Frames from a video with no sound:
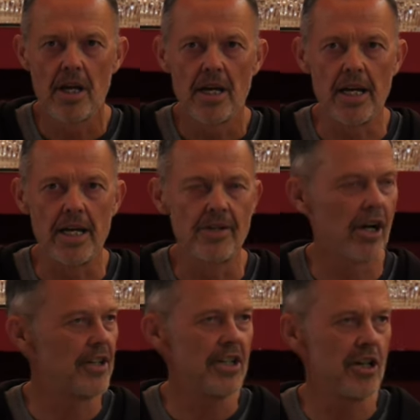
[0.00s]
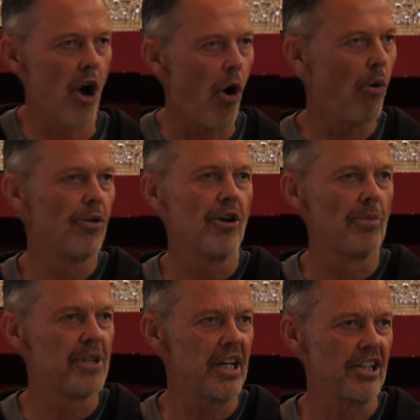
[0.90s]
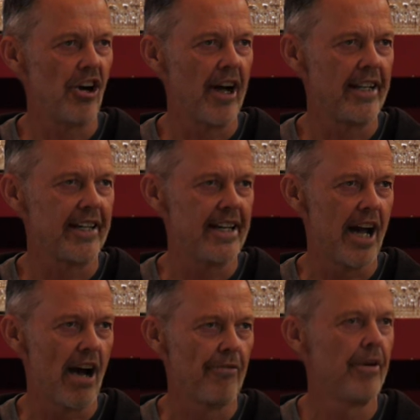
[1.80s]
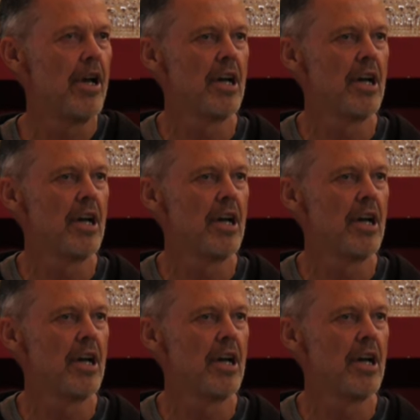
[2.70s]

is I didn't hold the object tightly enough.